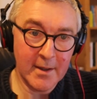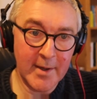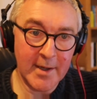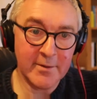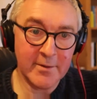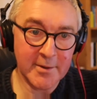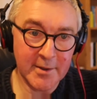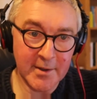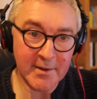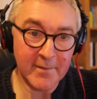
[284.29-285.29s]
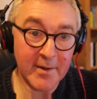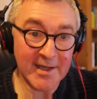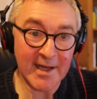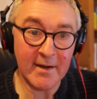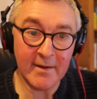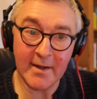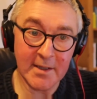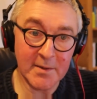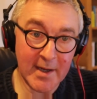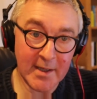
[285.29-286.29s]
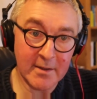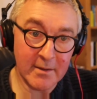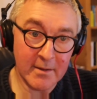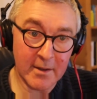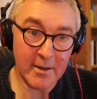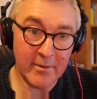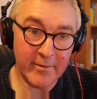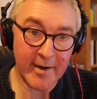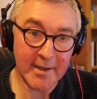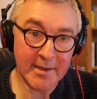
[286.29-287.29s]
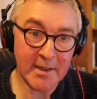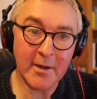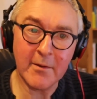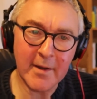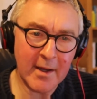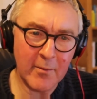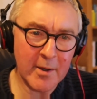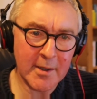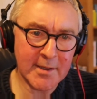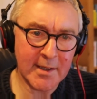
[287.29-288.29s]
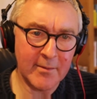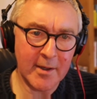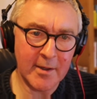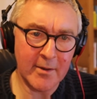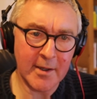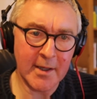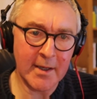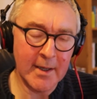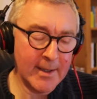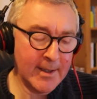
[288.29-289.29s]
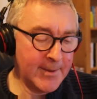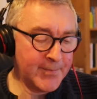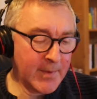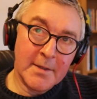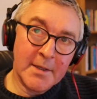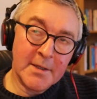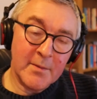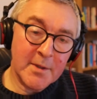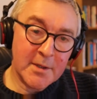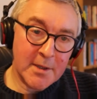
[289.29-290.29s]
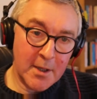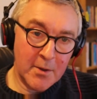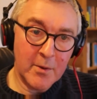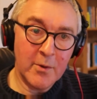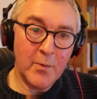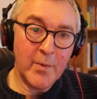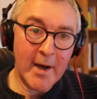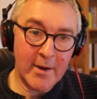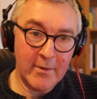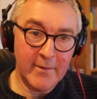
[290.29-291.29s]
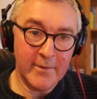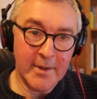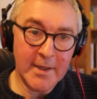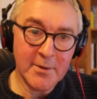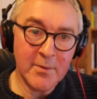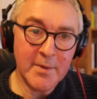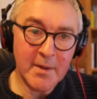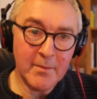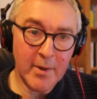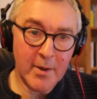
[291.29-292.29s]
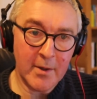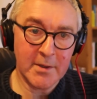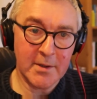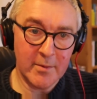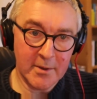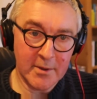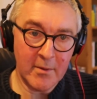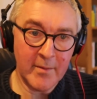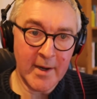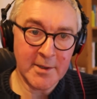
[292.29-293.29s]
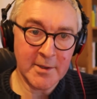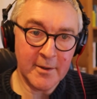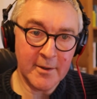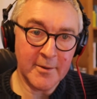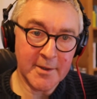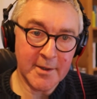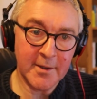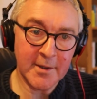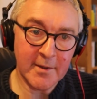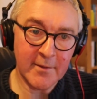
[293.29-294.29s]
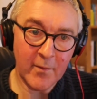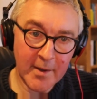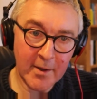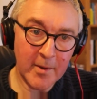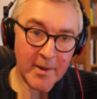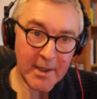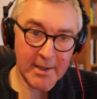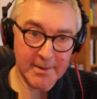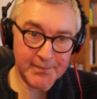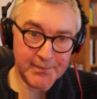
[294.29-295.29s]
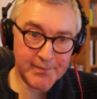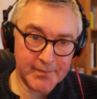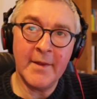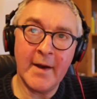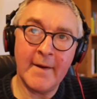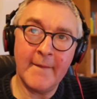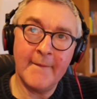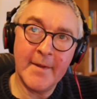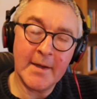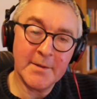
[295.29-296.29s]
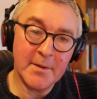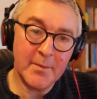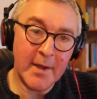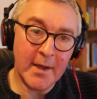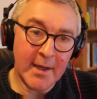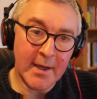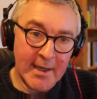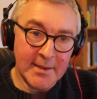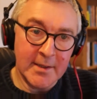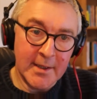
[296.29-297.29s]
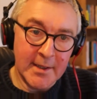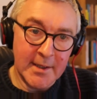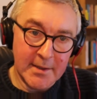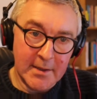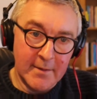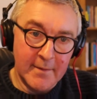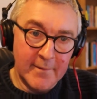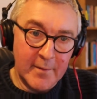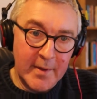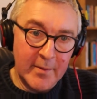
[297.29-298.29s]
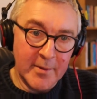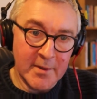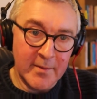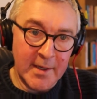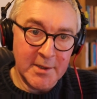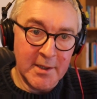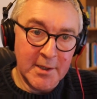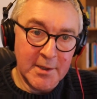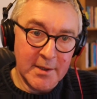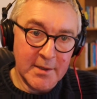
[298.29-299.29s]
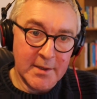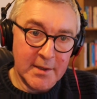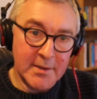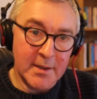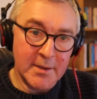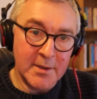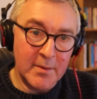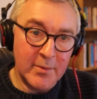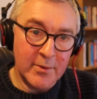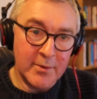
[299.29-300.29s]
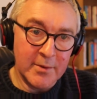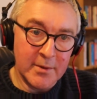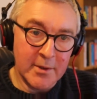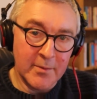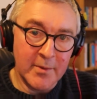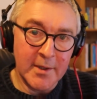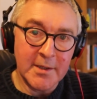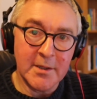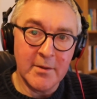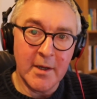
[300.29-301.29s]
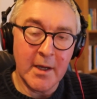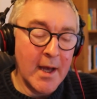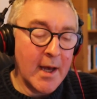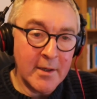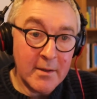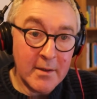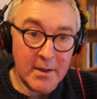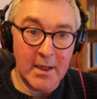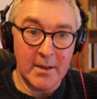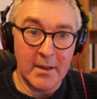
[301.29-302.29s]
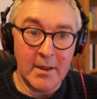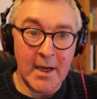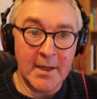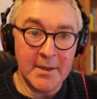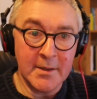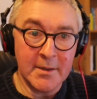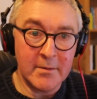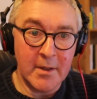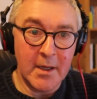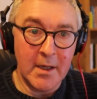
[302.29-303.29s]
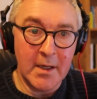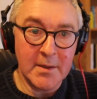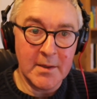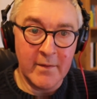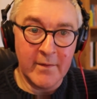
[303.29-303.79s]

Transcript: a better alternative because anything is better than the current reality. I don't think it works that way though. I think the system is so all powerful. It's almost impossible to imagine an alternative when you're within it. And that, that sort of being a catalyst for people's imagination is, is such an important job that needs doing. And you'd think that the ad industry is